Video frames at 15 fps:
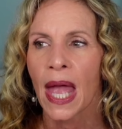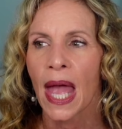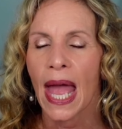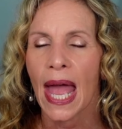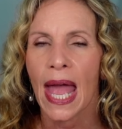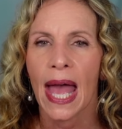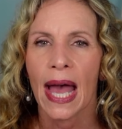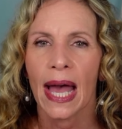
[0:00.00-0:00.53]

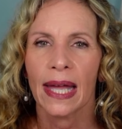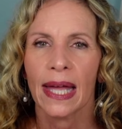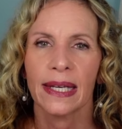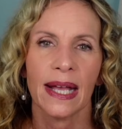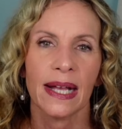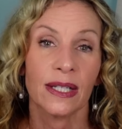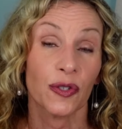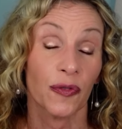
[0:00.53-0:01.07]
And
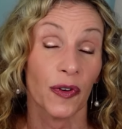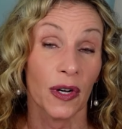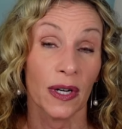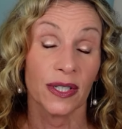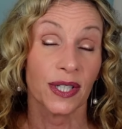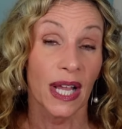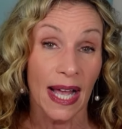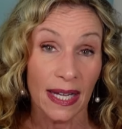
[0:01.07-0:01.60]
as far
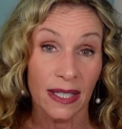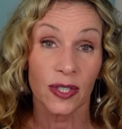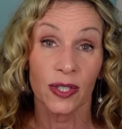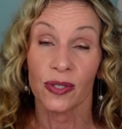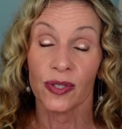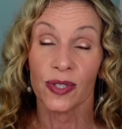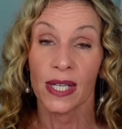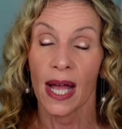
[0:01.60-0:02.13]
as
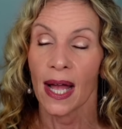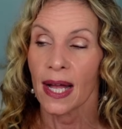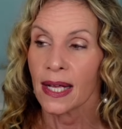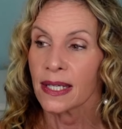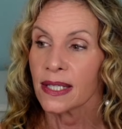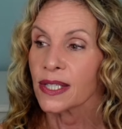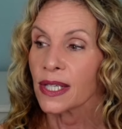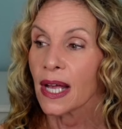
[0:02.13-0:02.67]

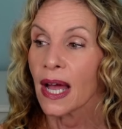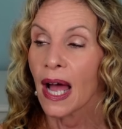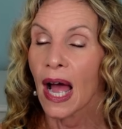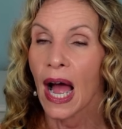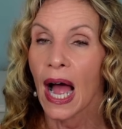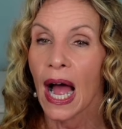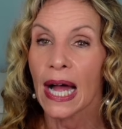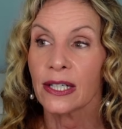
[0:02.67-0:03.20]
exercise,
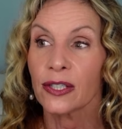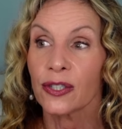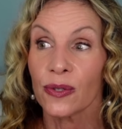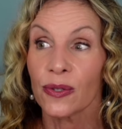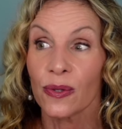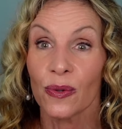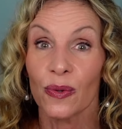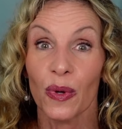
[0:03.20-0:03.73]
I
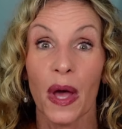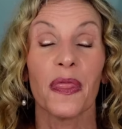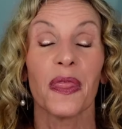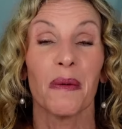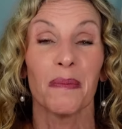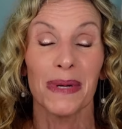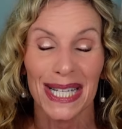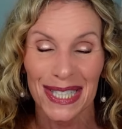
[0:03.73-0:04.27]
do the
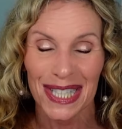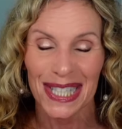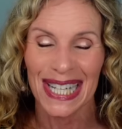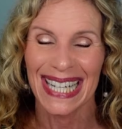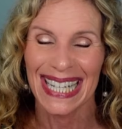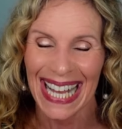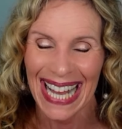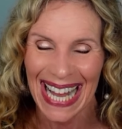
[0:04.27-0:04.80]
best I
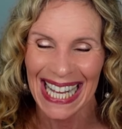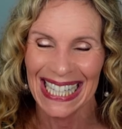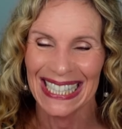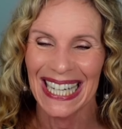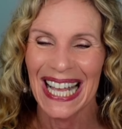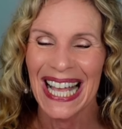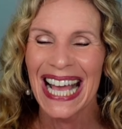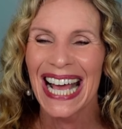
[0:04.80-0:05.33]

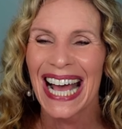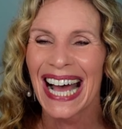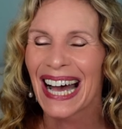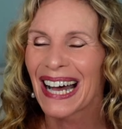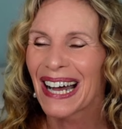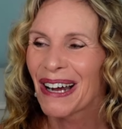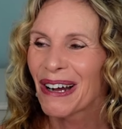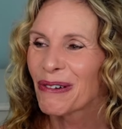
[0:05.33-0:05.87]
can.
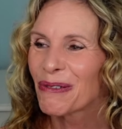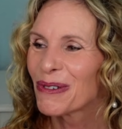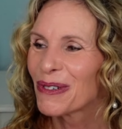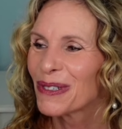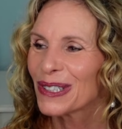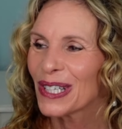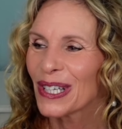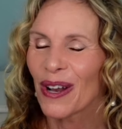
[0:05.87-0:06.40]
Uh,
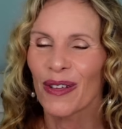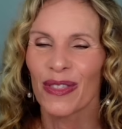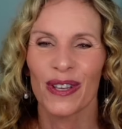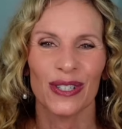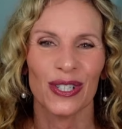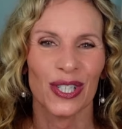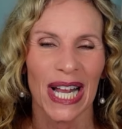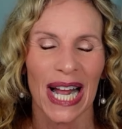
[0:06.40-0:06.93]
you know,
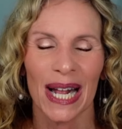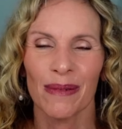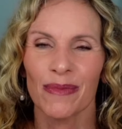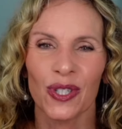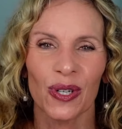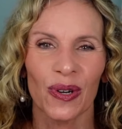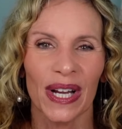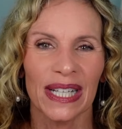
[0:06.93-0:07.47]
there's times
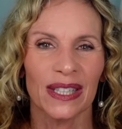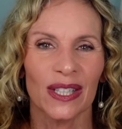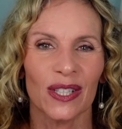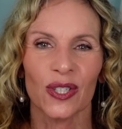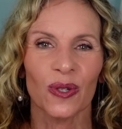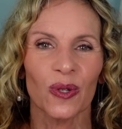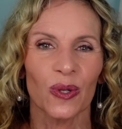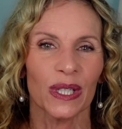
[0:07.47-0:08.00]
during the
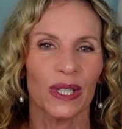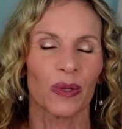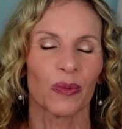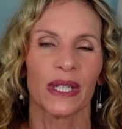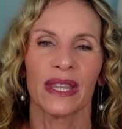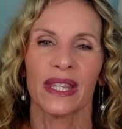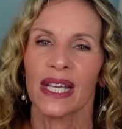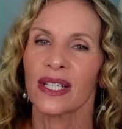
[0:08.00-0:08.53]
school year
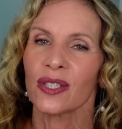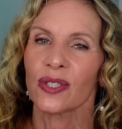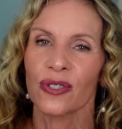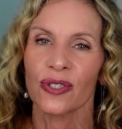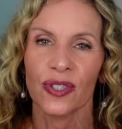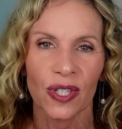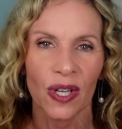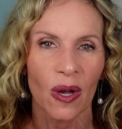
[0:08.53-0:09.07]
when things are
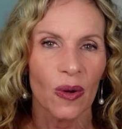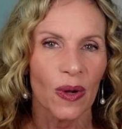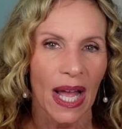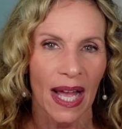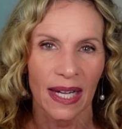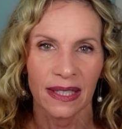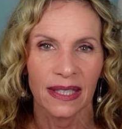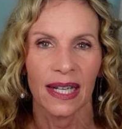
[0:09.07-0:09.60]
so
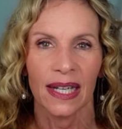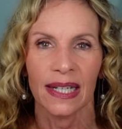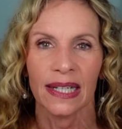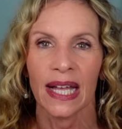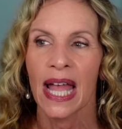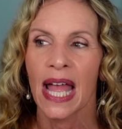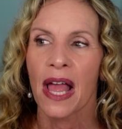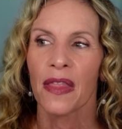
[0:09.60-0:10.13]
hectic
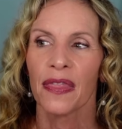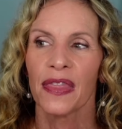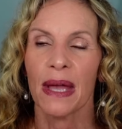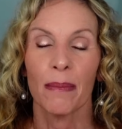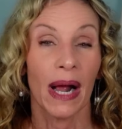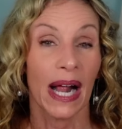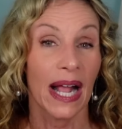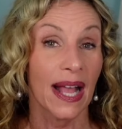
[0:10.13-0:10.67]
that
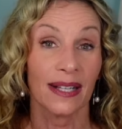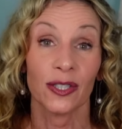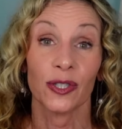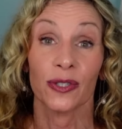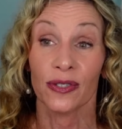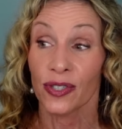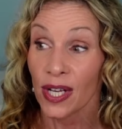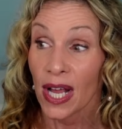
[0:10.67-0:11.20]
my
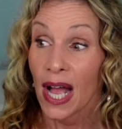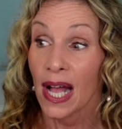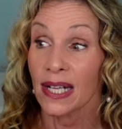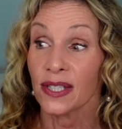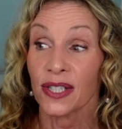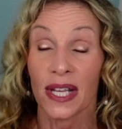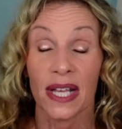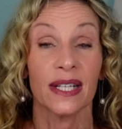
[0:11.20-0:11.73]

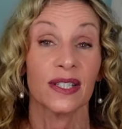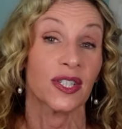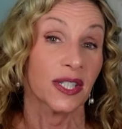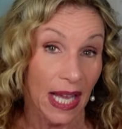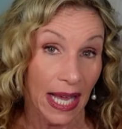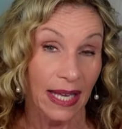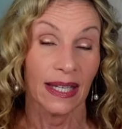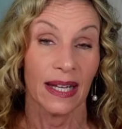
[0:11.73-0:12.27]
exercise is
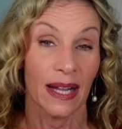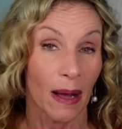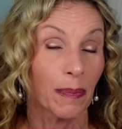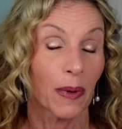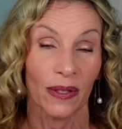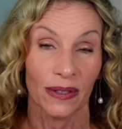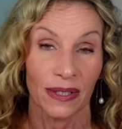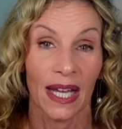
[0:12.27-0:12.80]
standing up
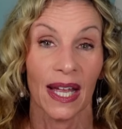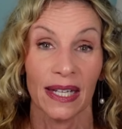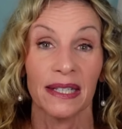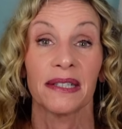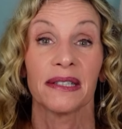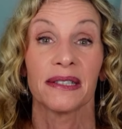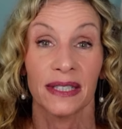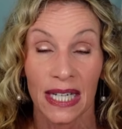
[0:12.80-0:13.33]
all day,
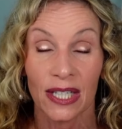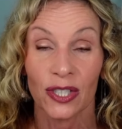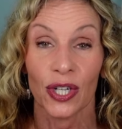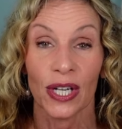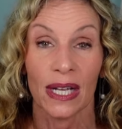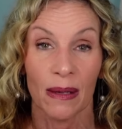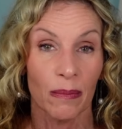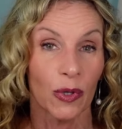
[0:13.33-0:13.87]

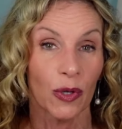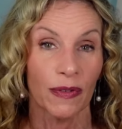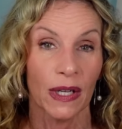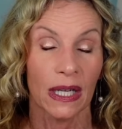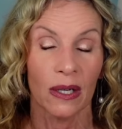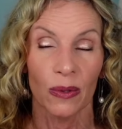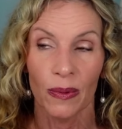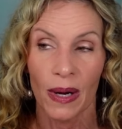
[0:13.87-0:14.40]
teaching and
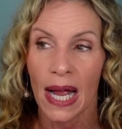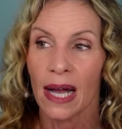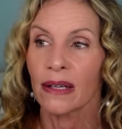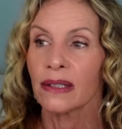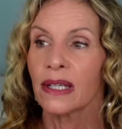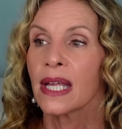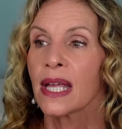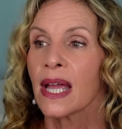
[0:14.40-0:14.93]
moving around.
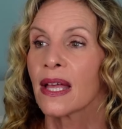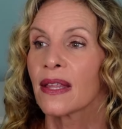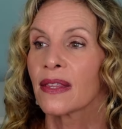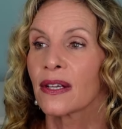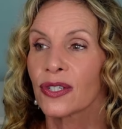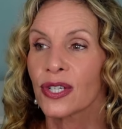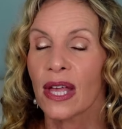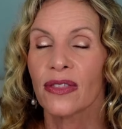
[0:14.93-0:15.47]

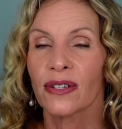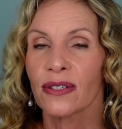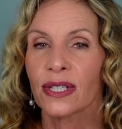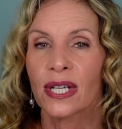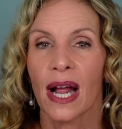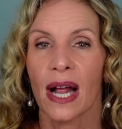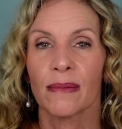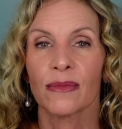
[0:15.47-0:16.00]
There's other
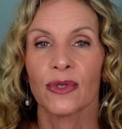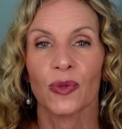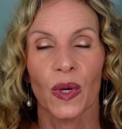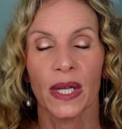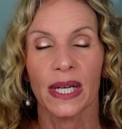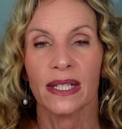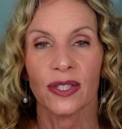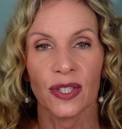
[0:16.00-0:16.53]
times
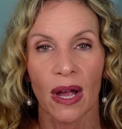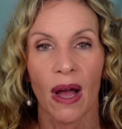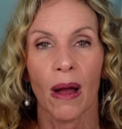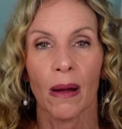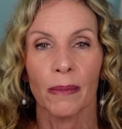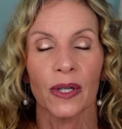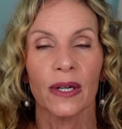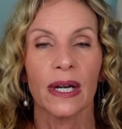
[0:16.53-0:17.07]
when it's
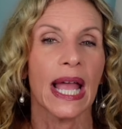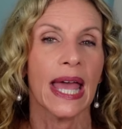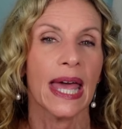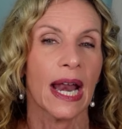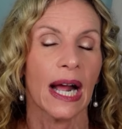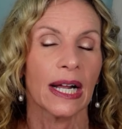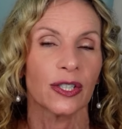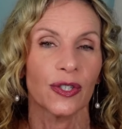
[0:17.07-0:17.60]
calmer and
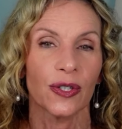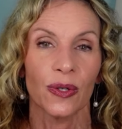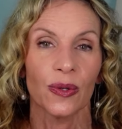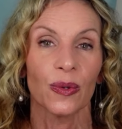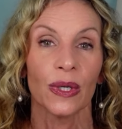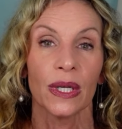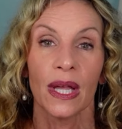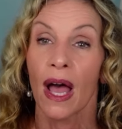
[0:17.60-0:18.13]
I
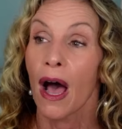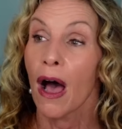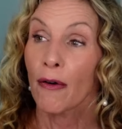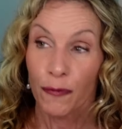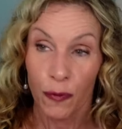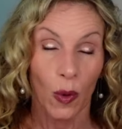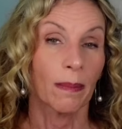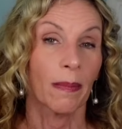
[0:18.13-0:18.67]
do a
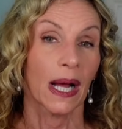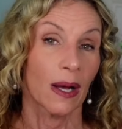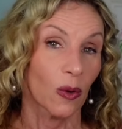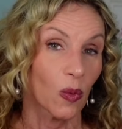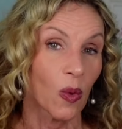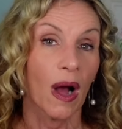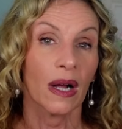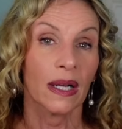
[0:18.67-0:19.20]
four mile
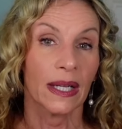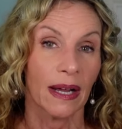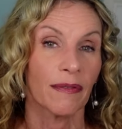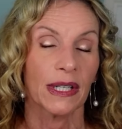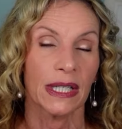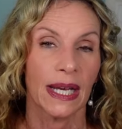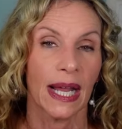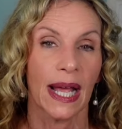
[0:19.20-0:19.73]
walk
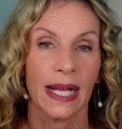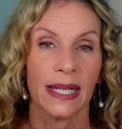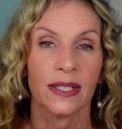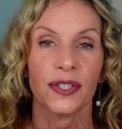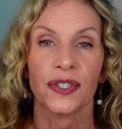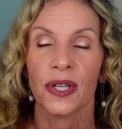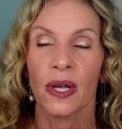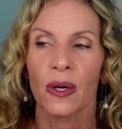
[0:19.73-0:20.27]
every day.
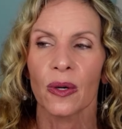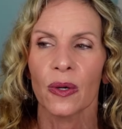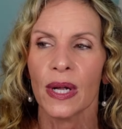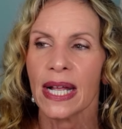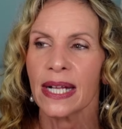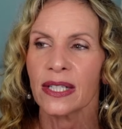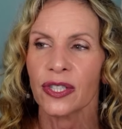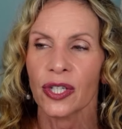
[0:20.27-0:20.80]
So
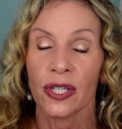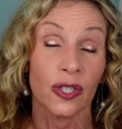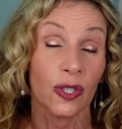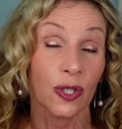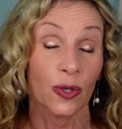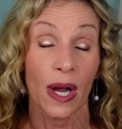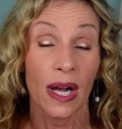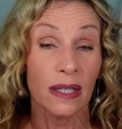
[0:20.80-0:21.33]
it's a
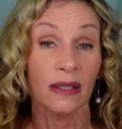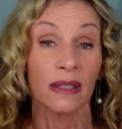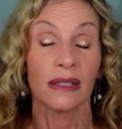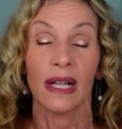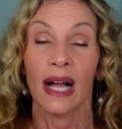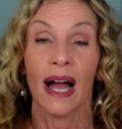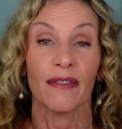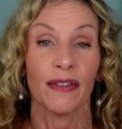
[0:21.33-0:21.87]

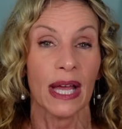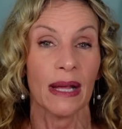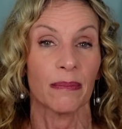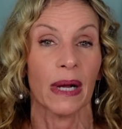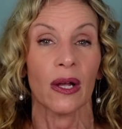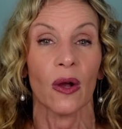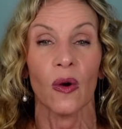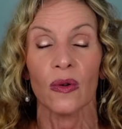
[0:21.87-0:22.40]
struggle I've had
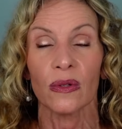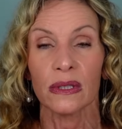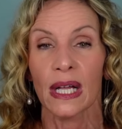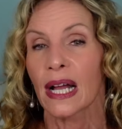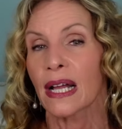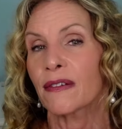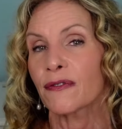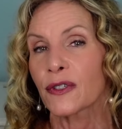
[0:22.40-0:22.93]
my whole
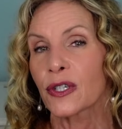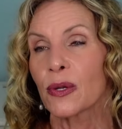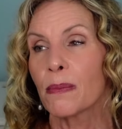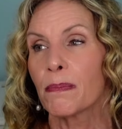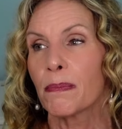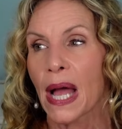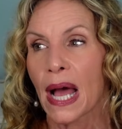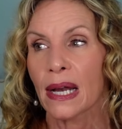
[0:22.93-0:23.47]
life to
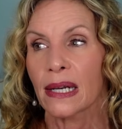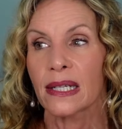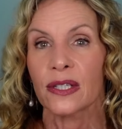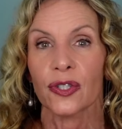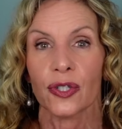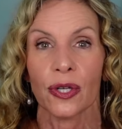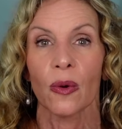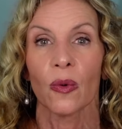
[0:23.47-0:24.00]

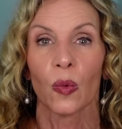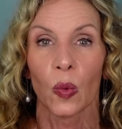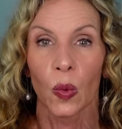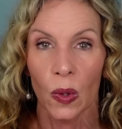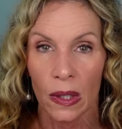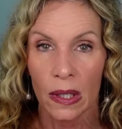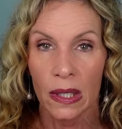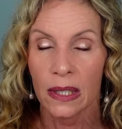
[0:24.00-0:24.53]
balance
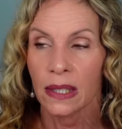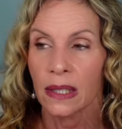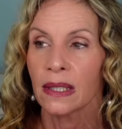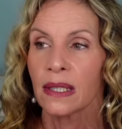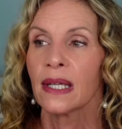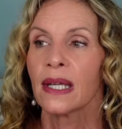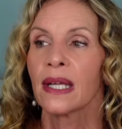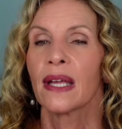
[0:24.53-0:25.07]
work,
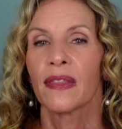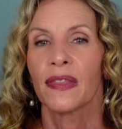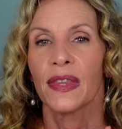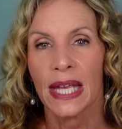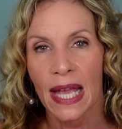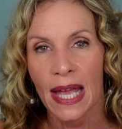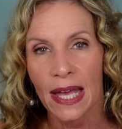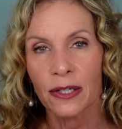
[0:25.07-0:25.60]

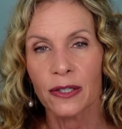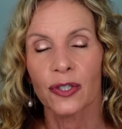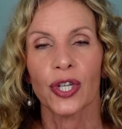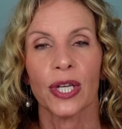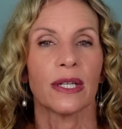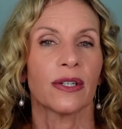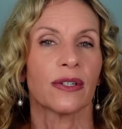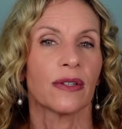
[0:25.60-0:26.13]
the
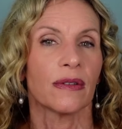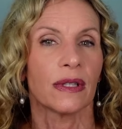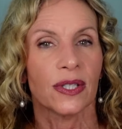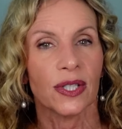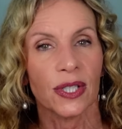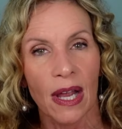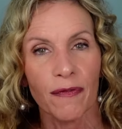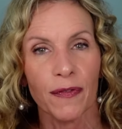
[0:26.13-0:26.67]
energy to do the
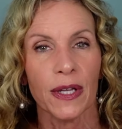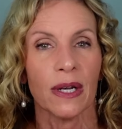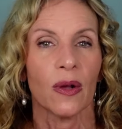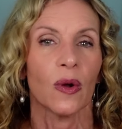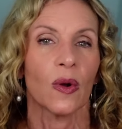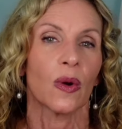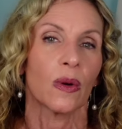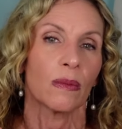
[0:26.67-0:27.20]
stuff at
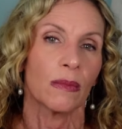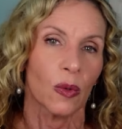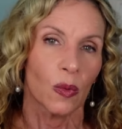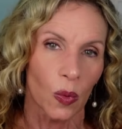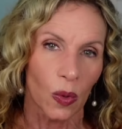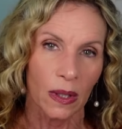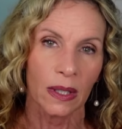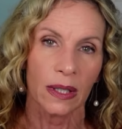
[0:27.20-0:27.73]
home,
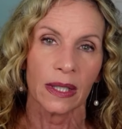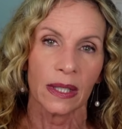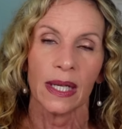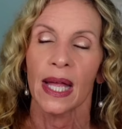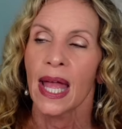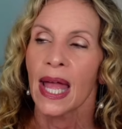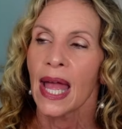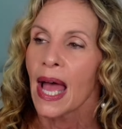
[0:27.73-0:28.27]
work,
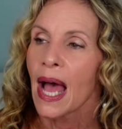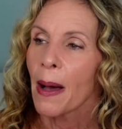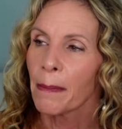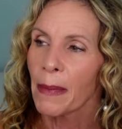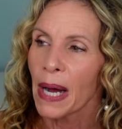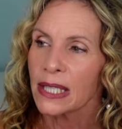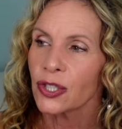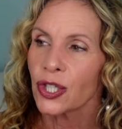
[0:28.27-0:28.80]

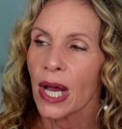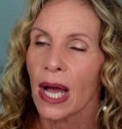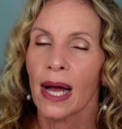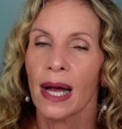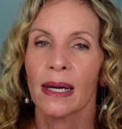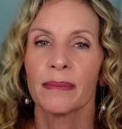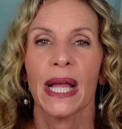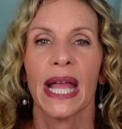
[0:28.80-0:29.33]
my
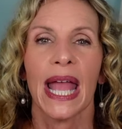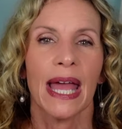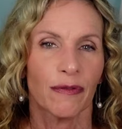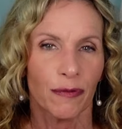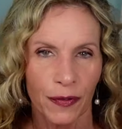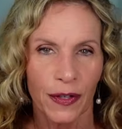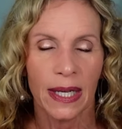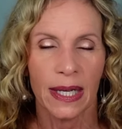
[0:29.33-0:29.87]
job, and
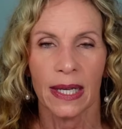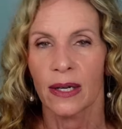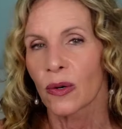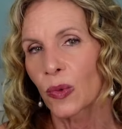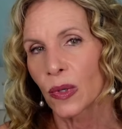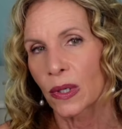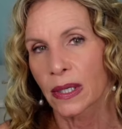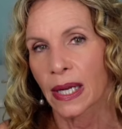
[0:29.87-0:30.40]
fit in a
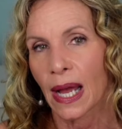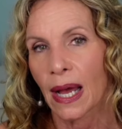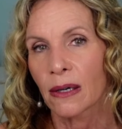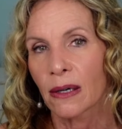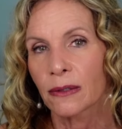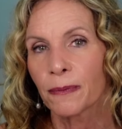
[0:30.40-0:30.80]
workout.